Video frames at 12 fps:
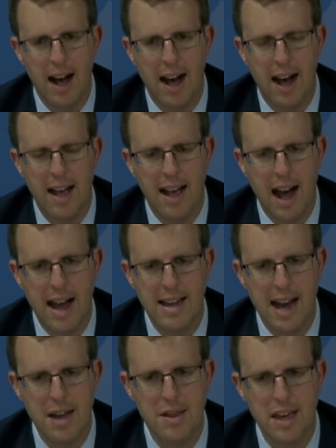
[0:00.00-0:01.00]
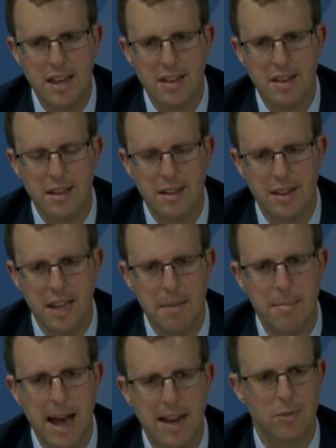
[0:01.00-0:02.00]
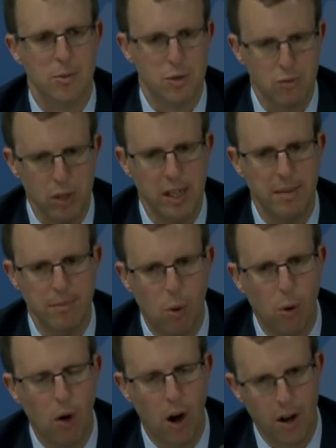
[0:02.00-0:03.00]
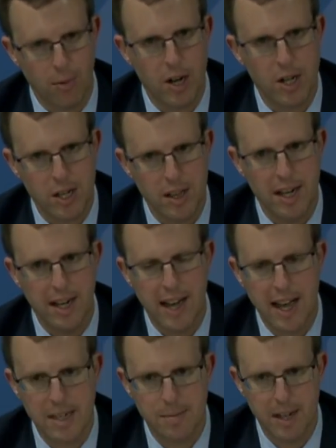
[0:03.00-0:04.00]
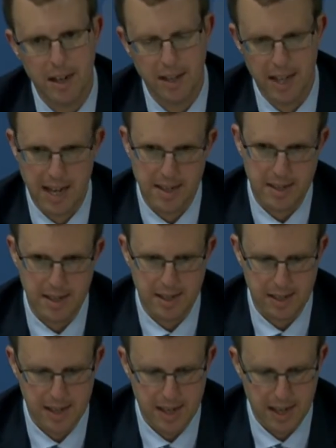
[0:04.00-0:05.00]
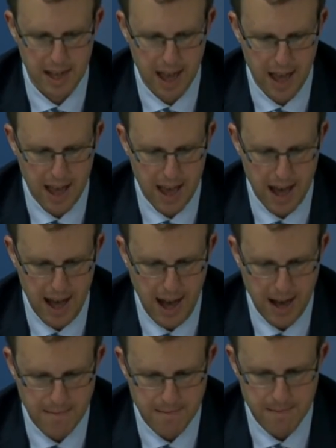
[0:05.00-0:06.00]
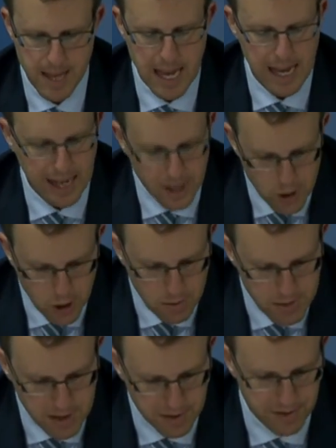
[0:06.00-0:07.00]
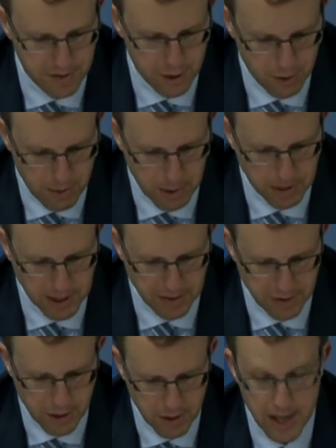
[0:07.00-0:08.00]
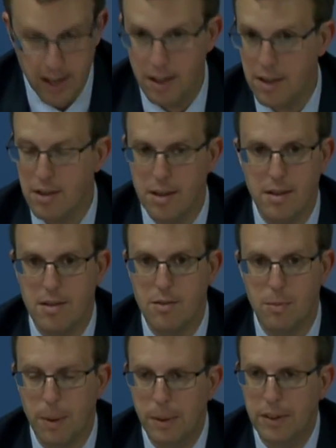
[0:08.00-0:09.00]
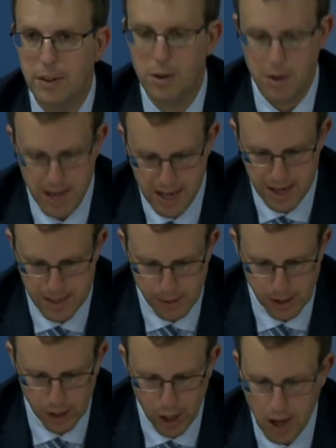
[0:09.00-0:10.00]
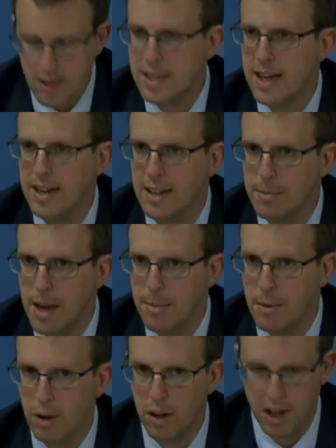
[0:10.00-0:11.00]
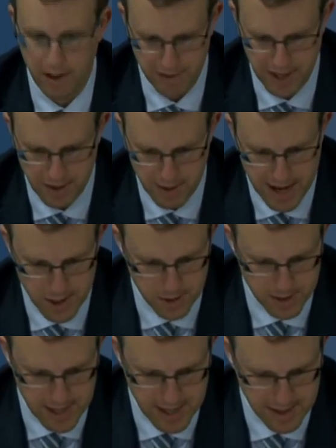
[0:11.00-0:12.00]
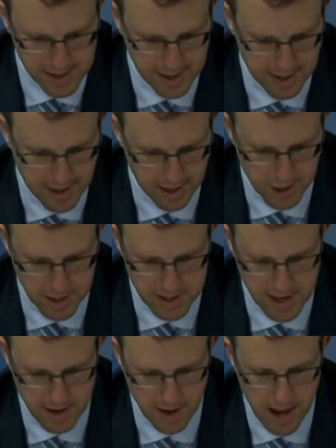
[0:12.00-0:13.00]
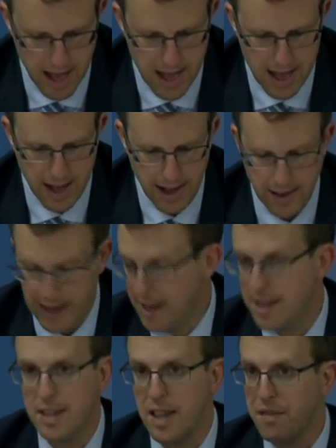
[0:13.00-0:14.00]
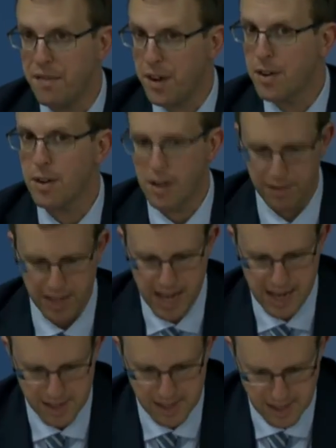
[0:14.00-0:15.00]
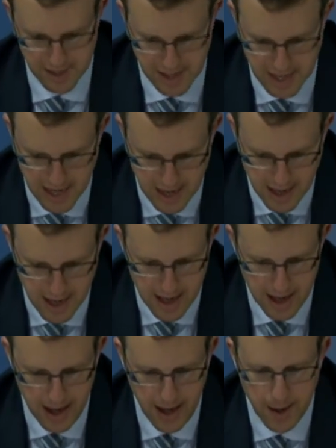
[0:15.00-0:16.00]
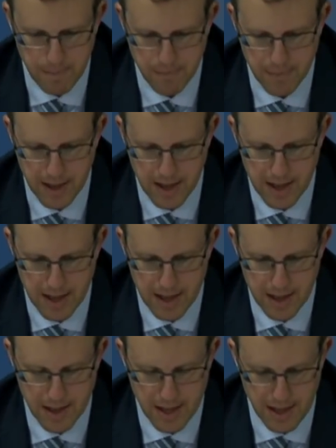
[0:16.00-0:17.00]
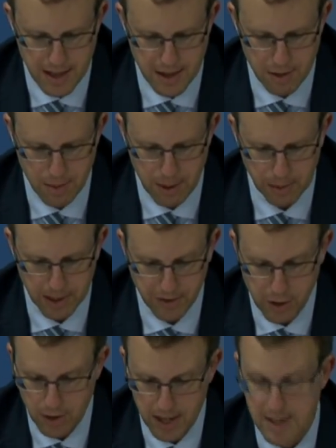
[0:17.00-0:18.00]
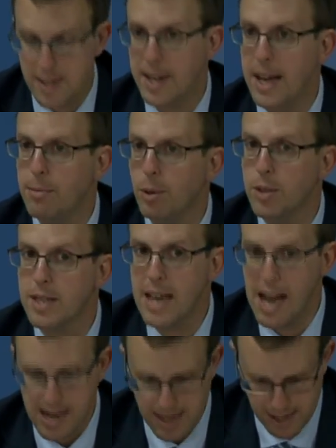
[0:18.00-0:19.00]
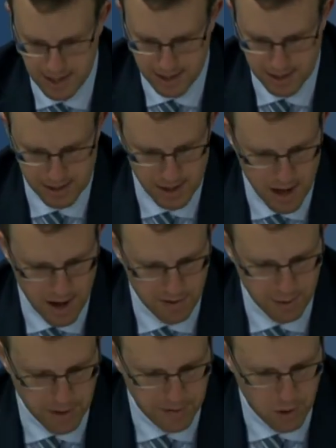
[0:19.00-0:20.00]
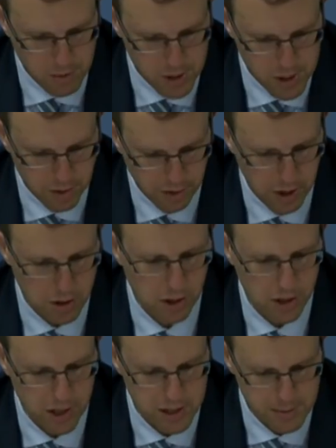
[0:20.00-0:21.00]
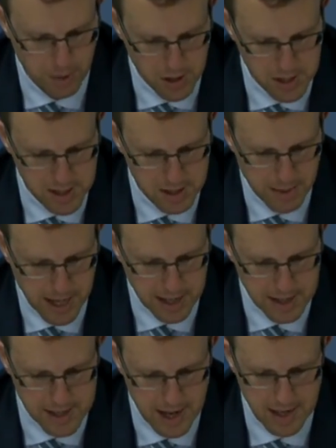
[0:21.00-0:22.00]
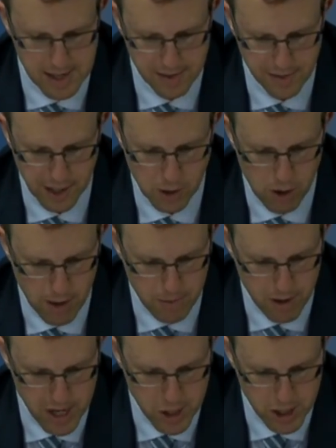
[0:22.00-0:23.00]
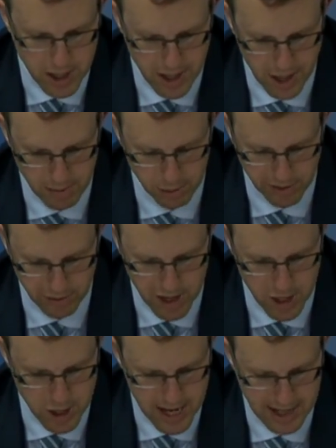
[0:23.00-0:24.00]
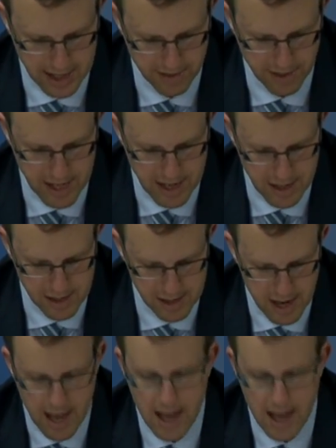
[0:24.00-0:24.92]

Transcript: I, I think the, the impact was really more on Russia than it has been on the ISTC. Um, in terms of the Republic of Korea, the Republic of Korea has been a long-standing member of the International Science and Technology Center. Uh, it is a funder of the ISTC. Um, the, the Republic of Korea has enabled scientists from the former Soviet Union to participate in scientific cooperation and nonproliferation activities.